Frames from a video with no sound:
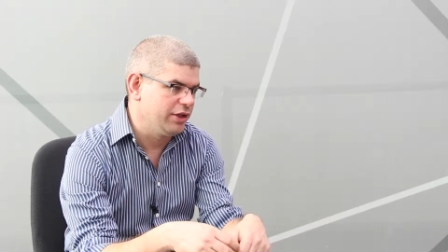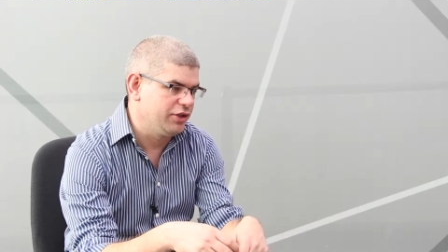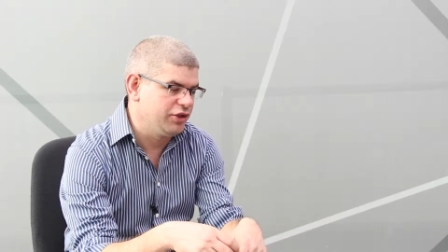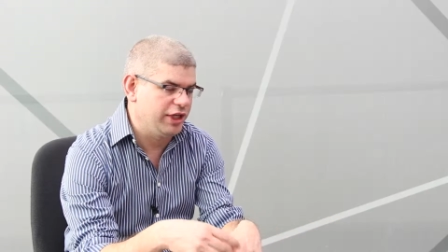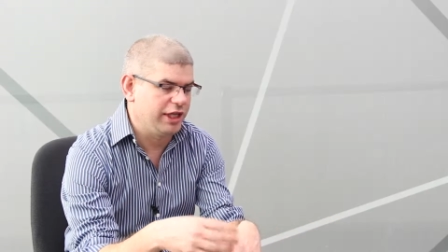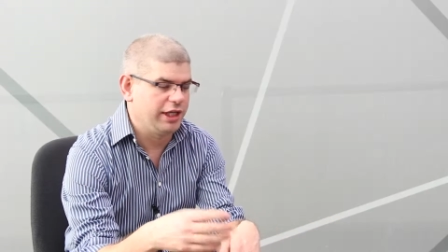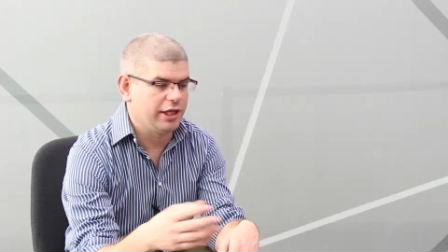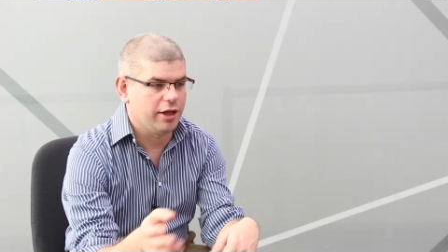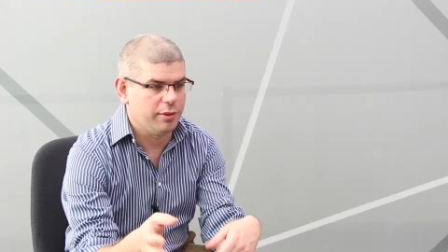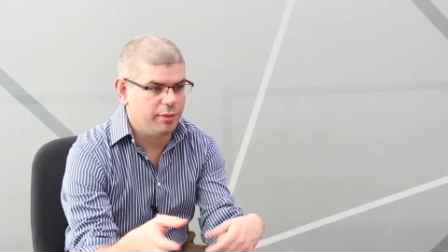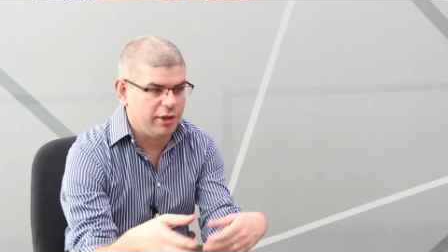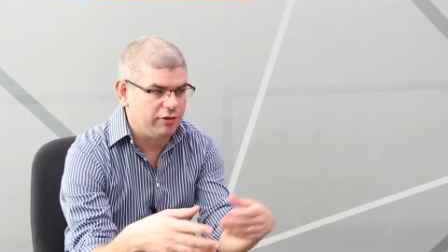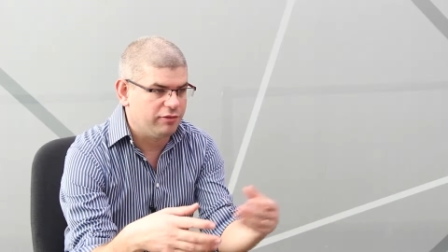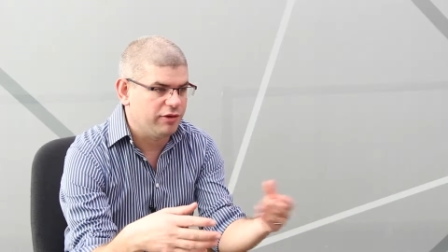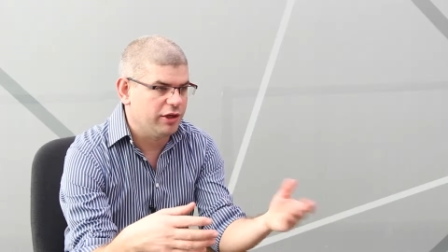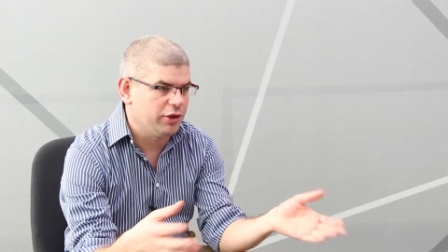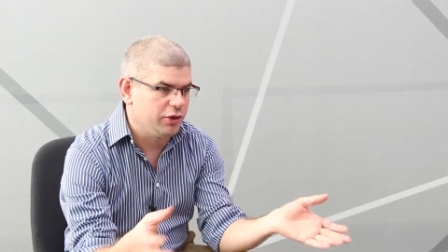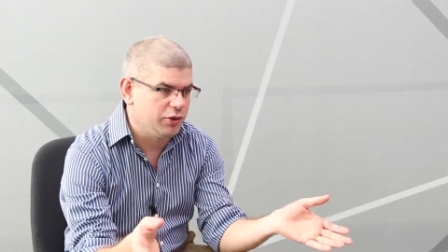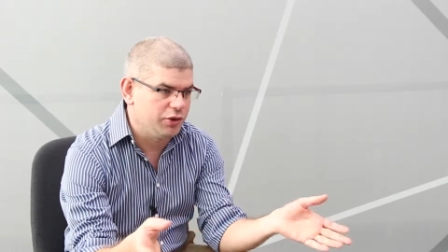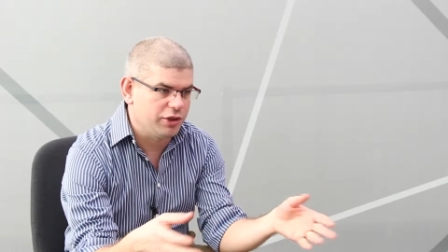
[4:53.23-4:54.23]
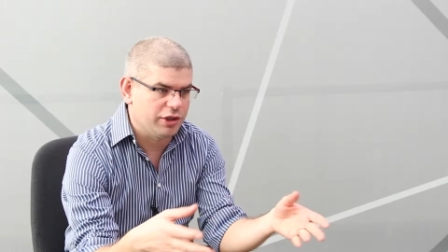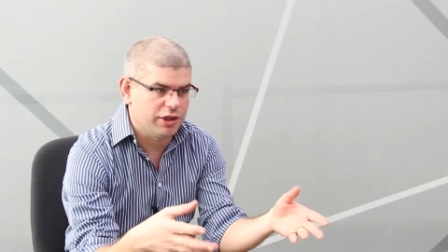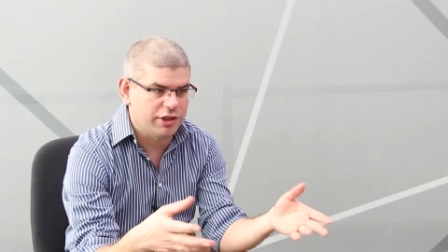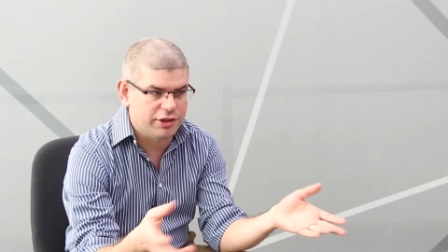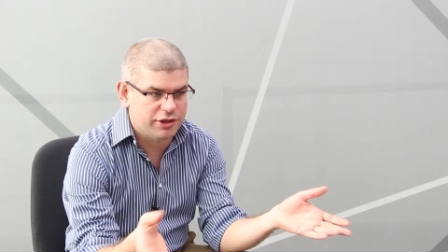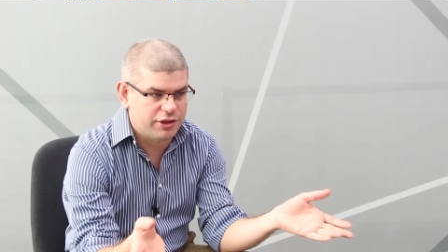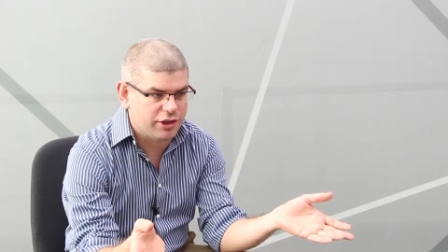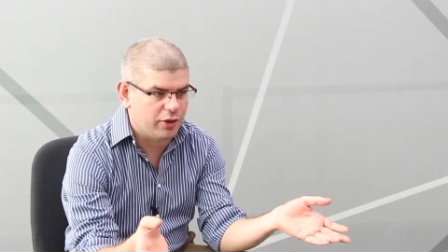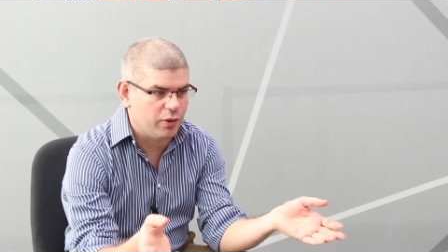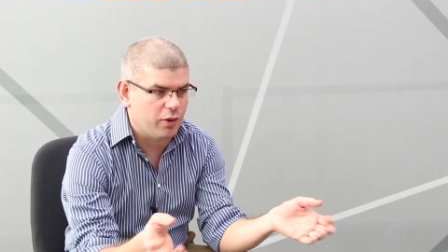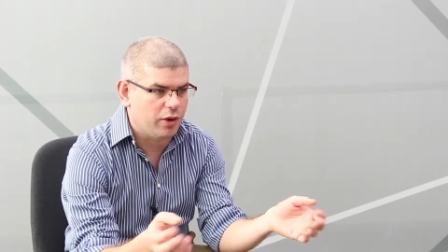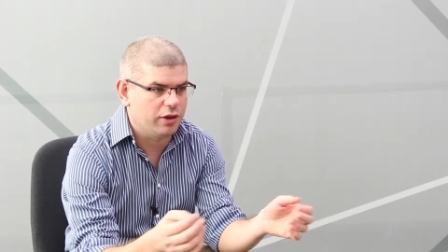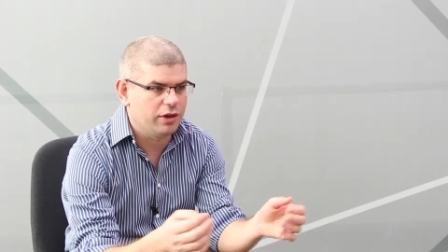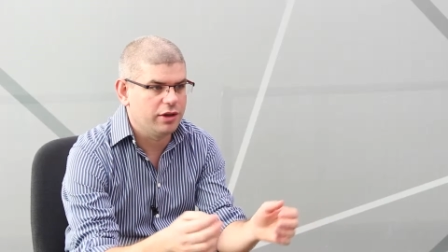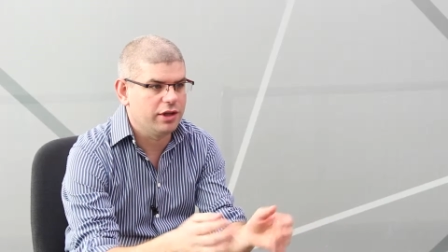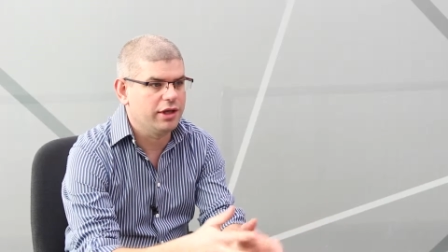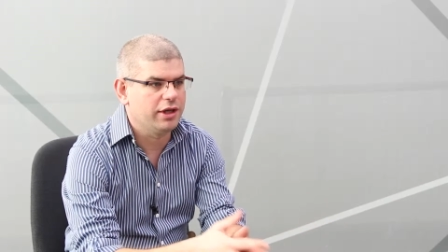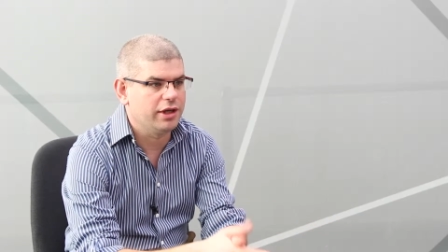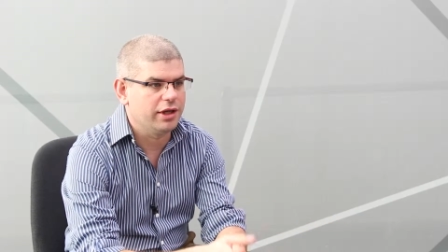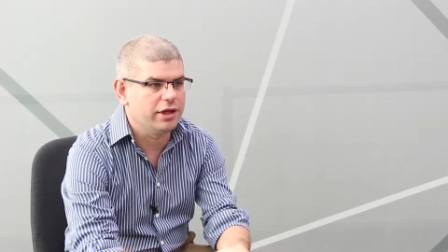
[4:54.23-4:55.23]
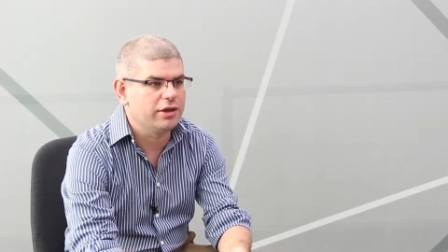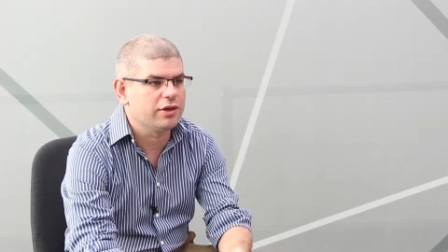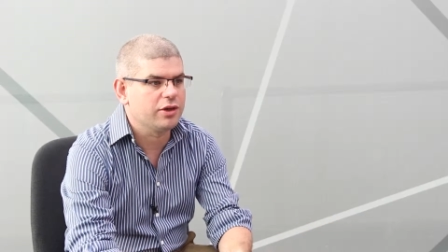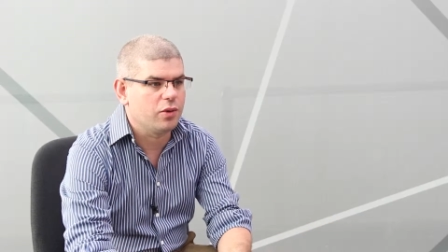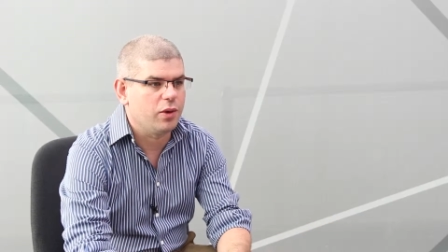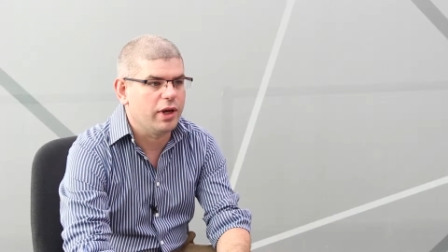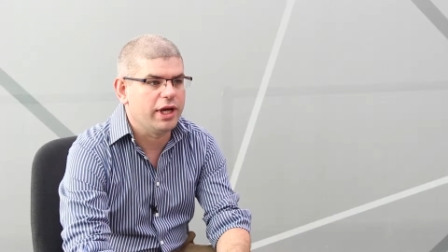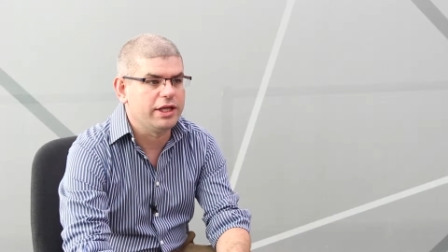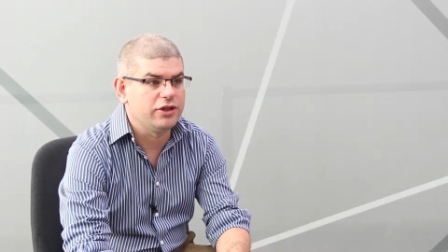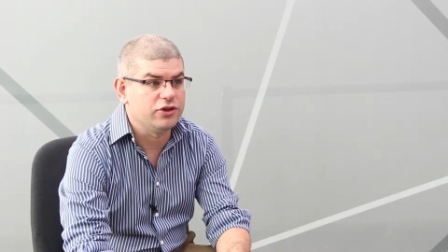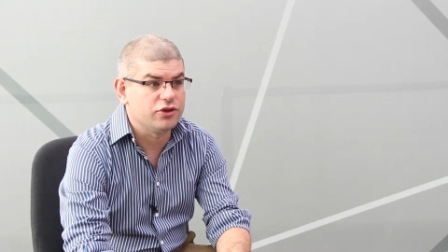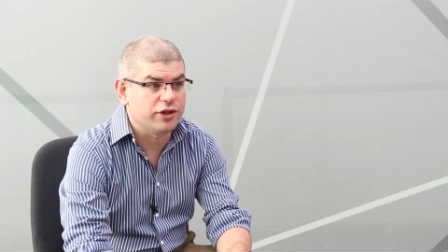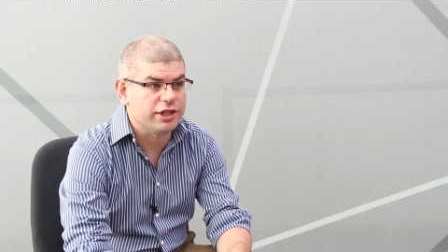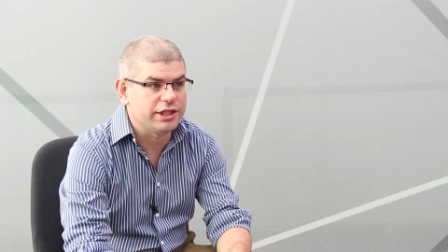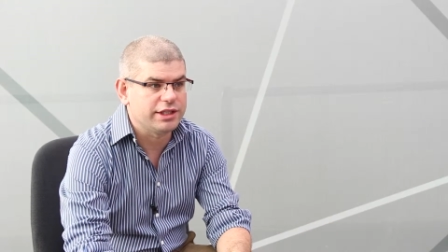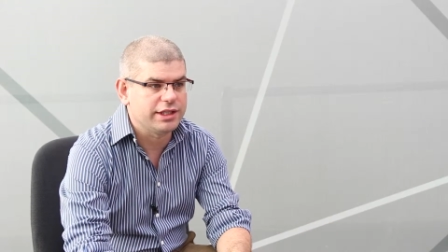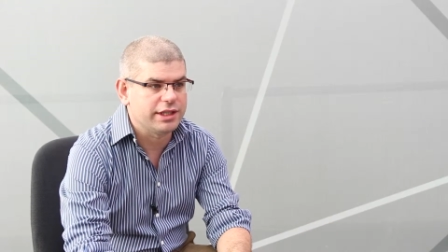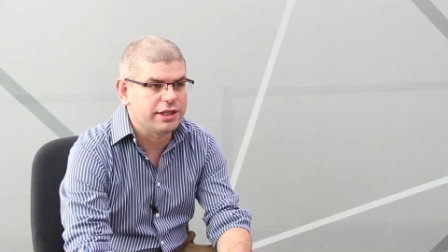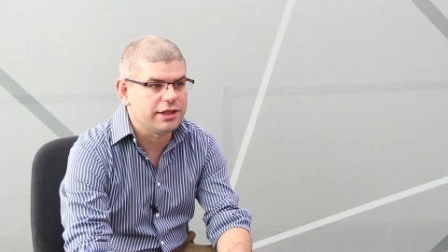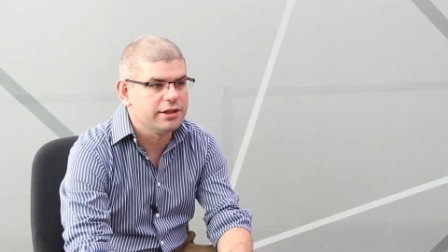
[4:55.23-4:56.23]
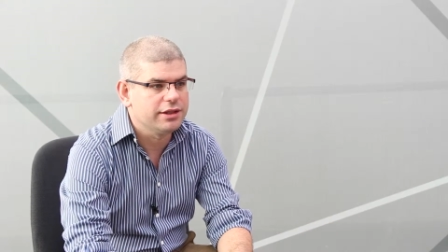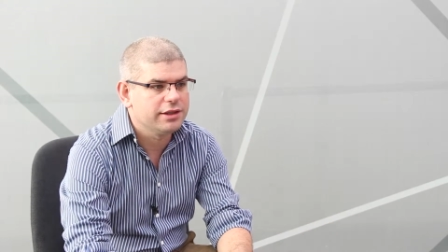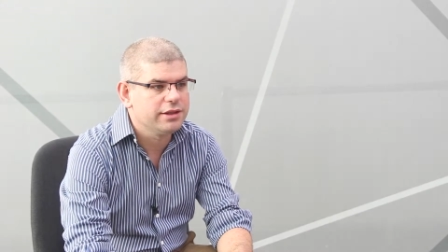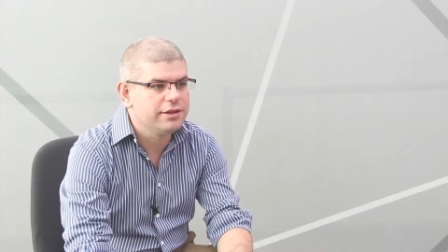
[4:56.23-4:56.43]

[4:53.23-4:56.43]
genome evolution and so on that are quite interesting.